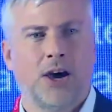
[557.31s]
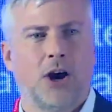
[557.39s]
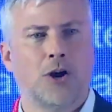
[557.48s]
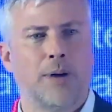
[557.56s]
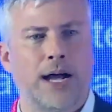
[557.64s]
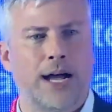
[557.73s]

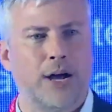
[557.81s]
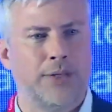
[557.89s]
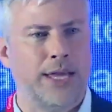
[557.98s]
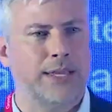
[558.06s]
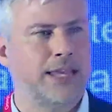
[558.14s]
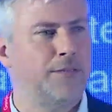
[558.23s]
are about how they
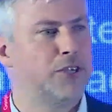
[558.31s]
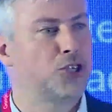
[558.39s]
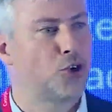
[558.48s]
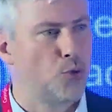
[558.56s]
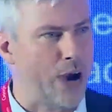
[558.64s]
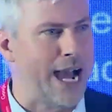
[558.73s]
can leverage
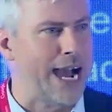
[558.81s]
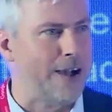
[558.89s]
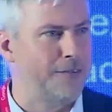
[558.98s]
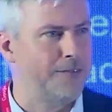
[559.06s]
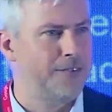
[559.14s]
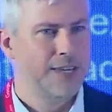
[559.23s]

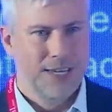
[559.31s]
graph